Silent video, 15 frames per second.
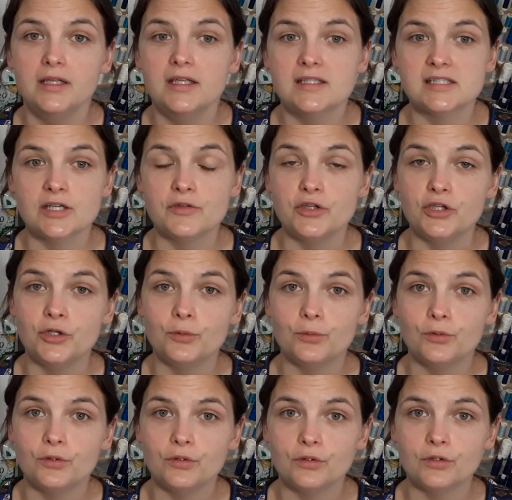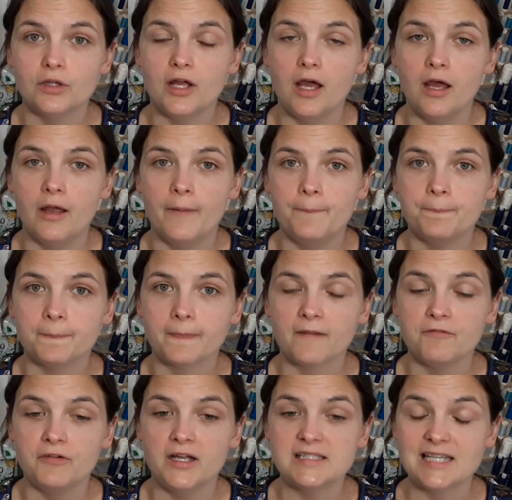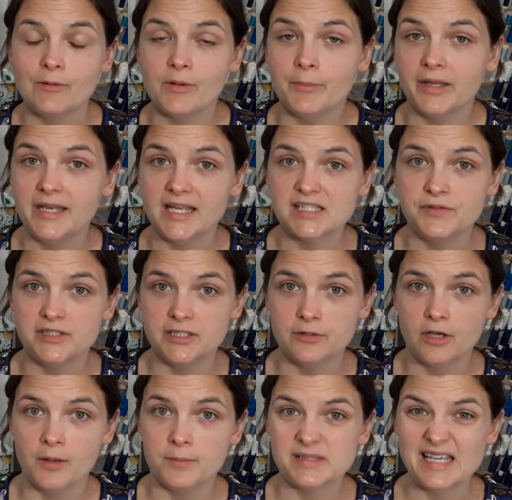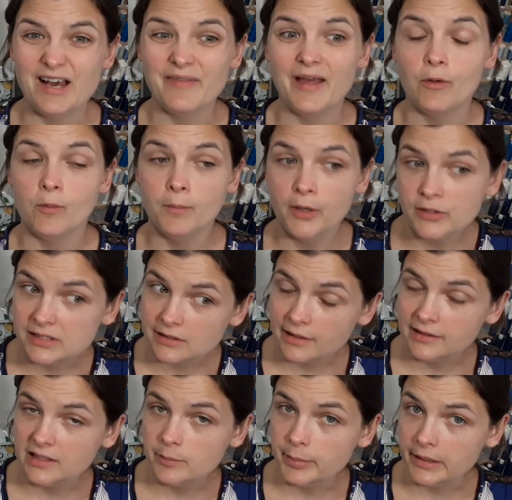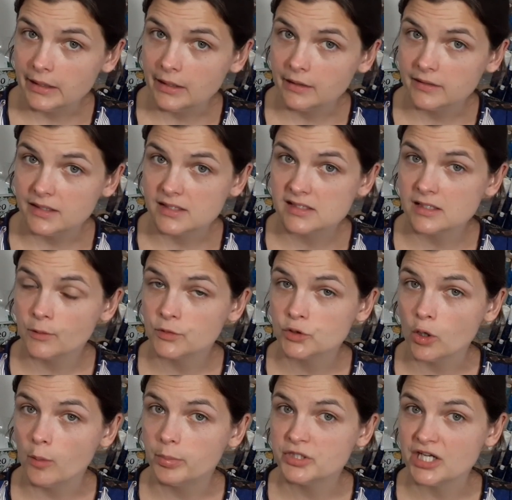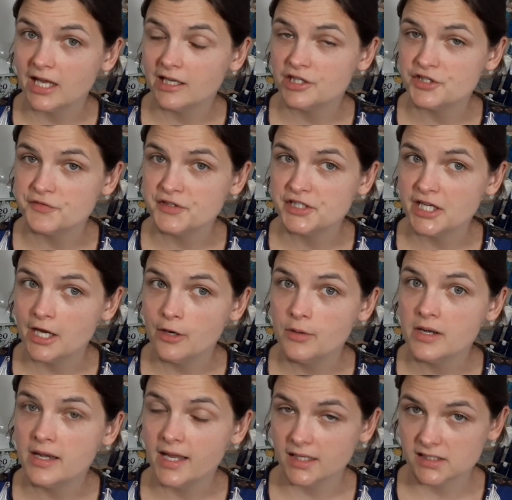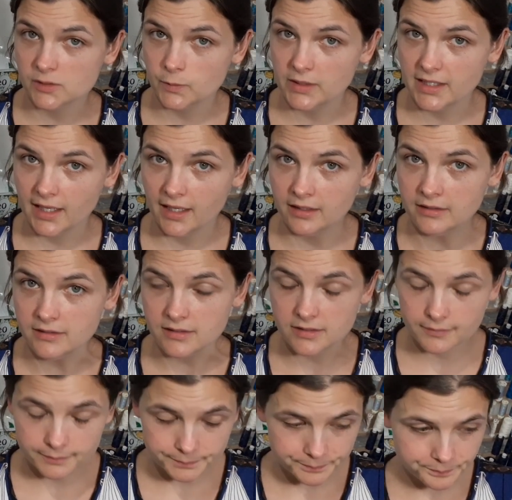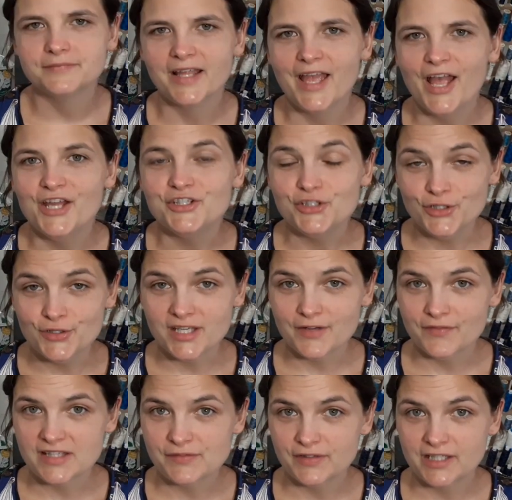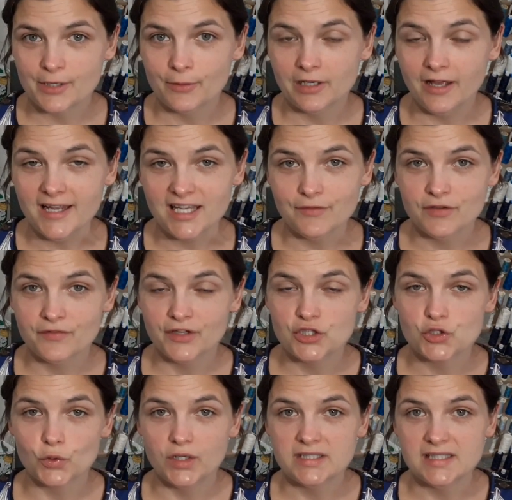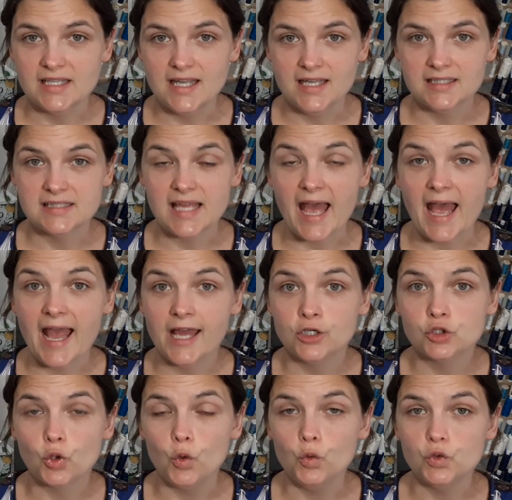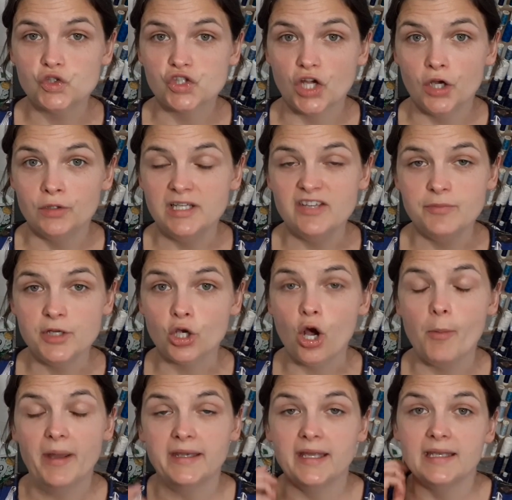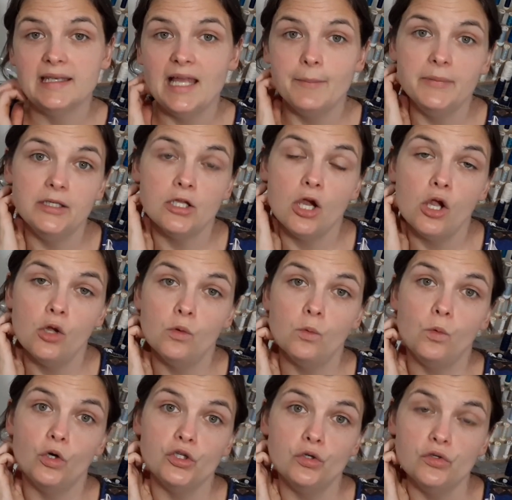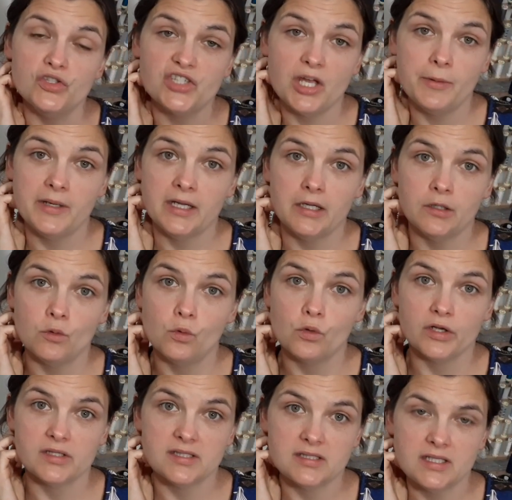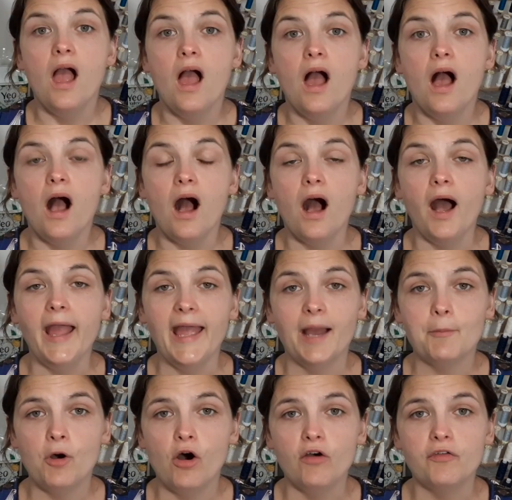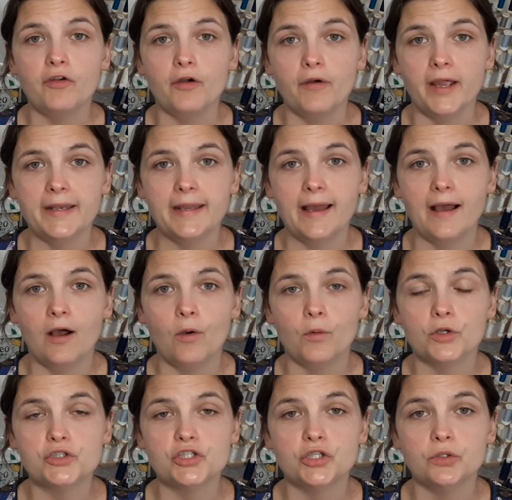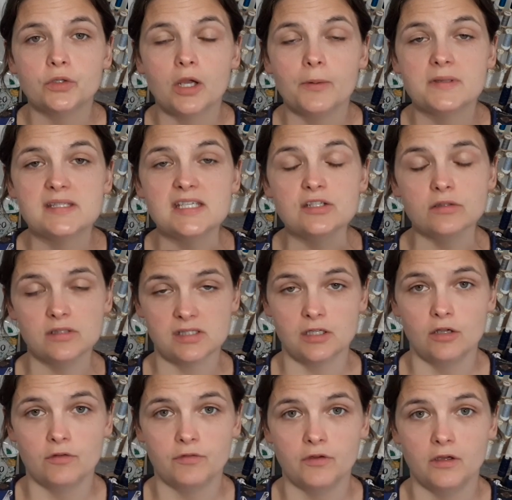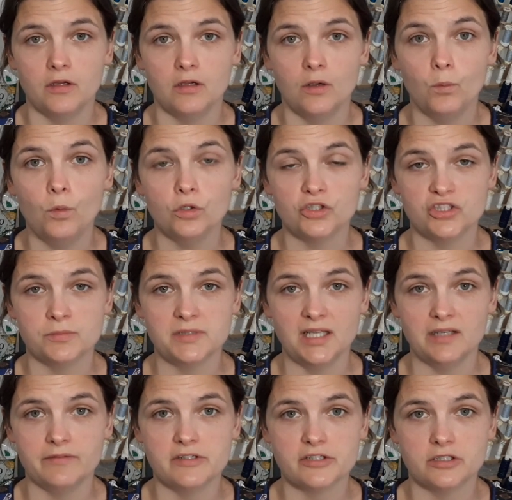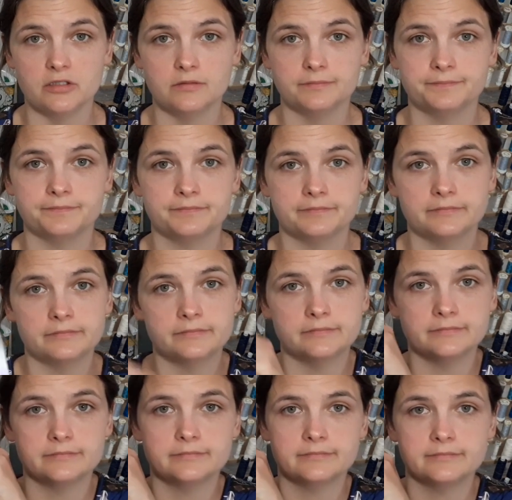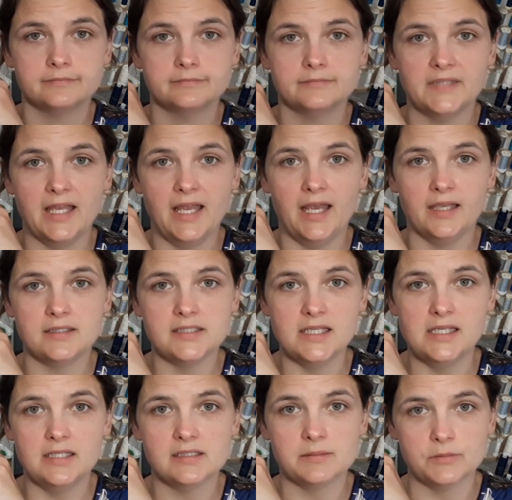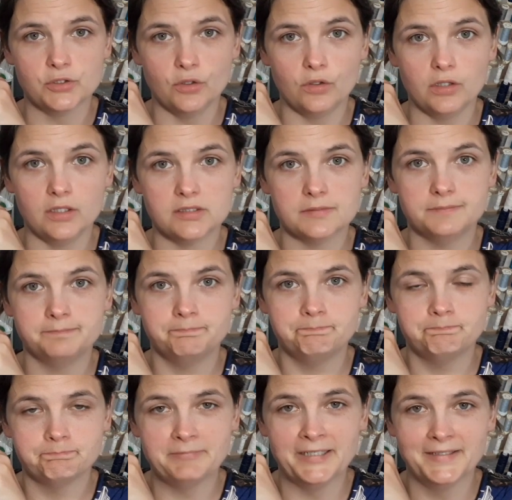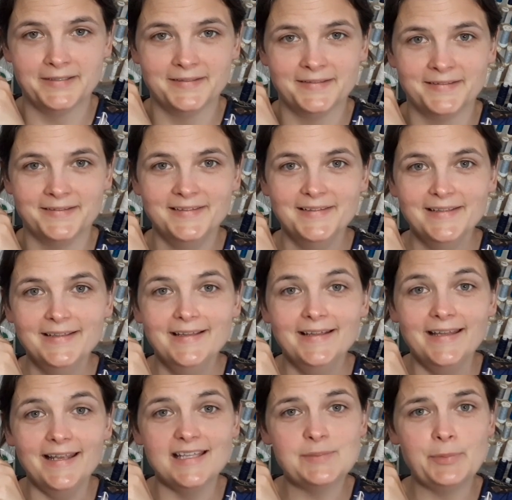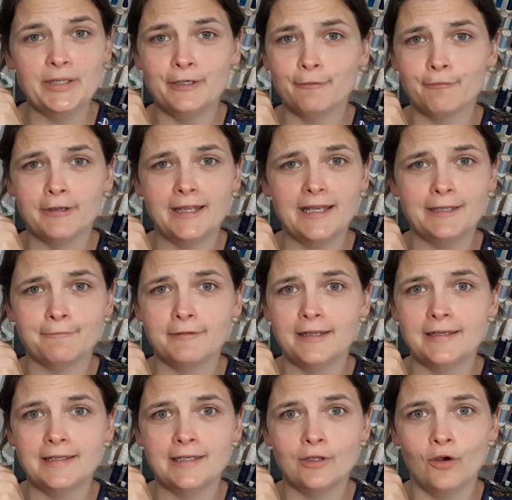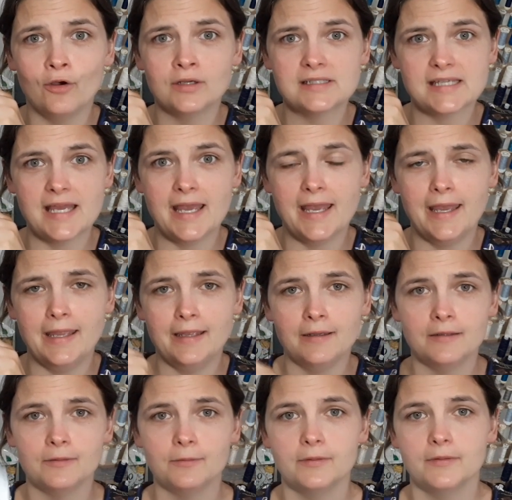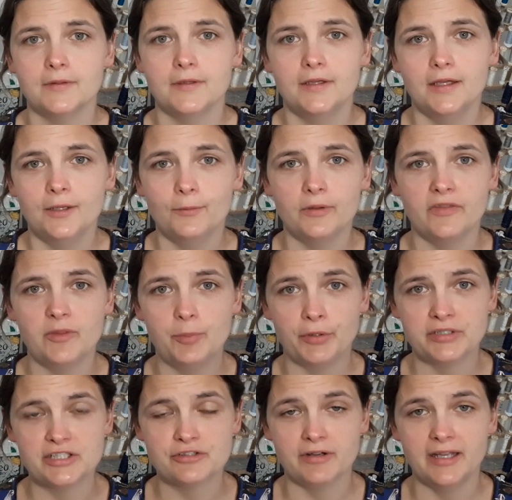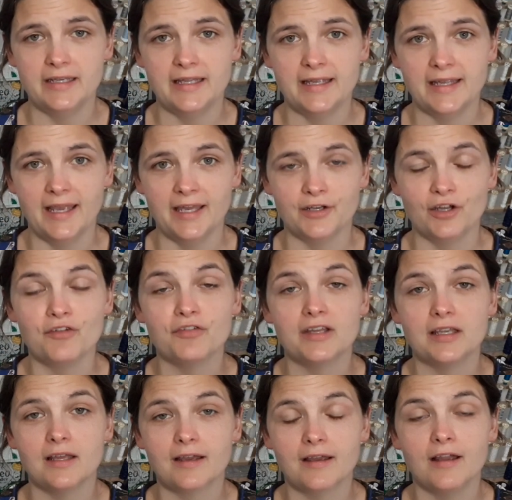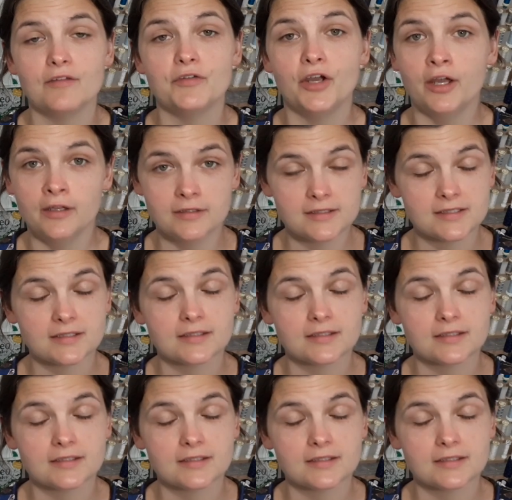so that you will find out when my next video comes out. That will most likely be the Sew a Top challenge video next weekend. Do give this video a like if you've enjoyed it, and also leave me a comment and let me know what you're sewing in August. I am off right now to go and sit on the sofa, watch some television and eat some chocolate. It's been a really, really long day with the potty training and I feel like I've earned